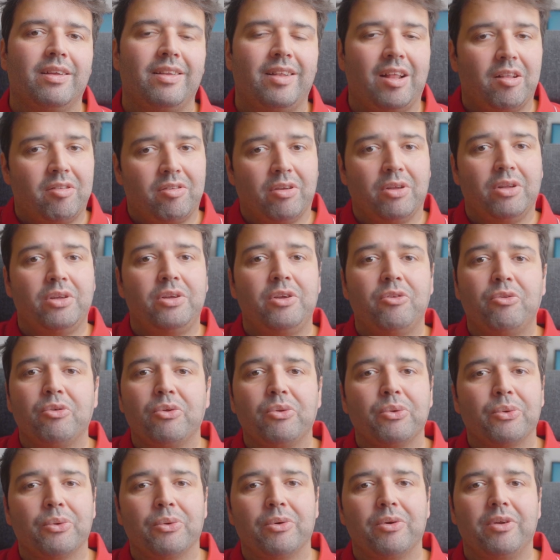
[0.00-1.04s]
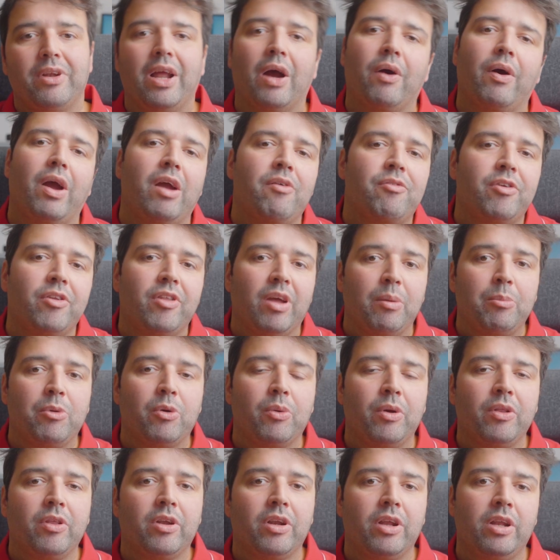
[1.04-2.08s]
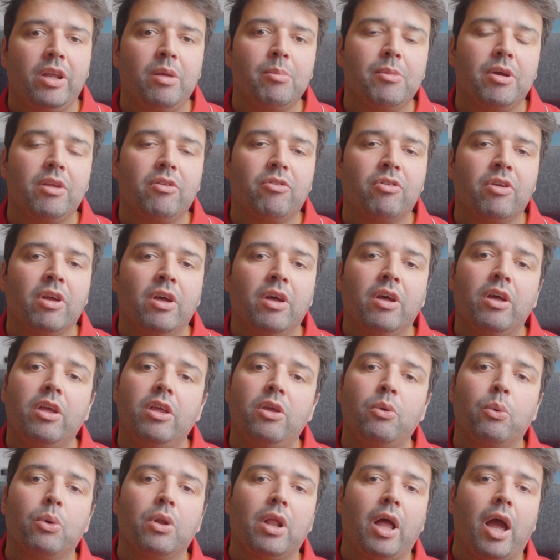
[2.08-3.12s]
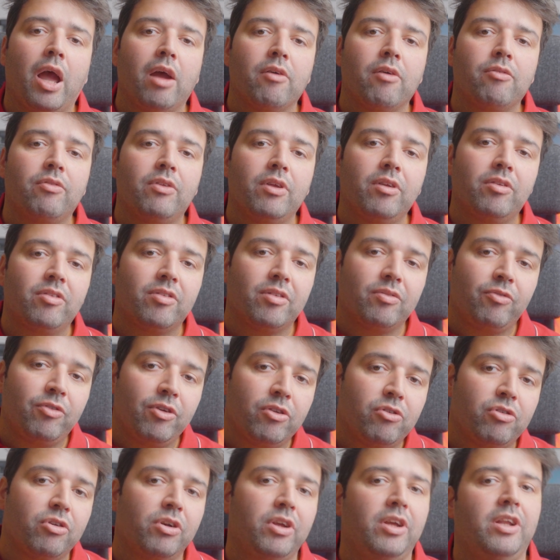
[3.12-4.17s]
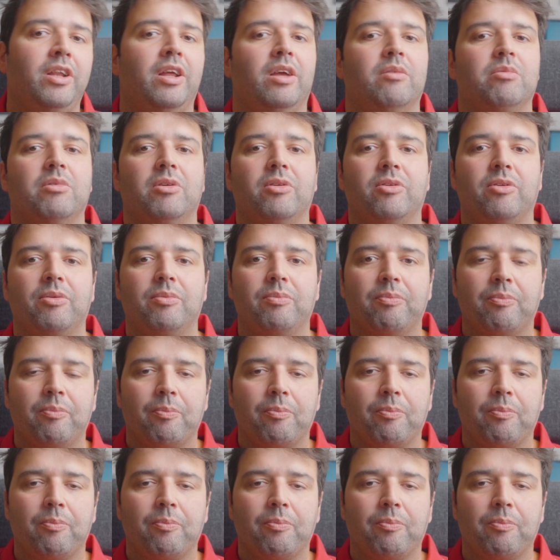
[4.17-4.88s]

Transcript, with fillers: That's all you need to do. Now, every time you render an image, you will have this feature enabled.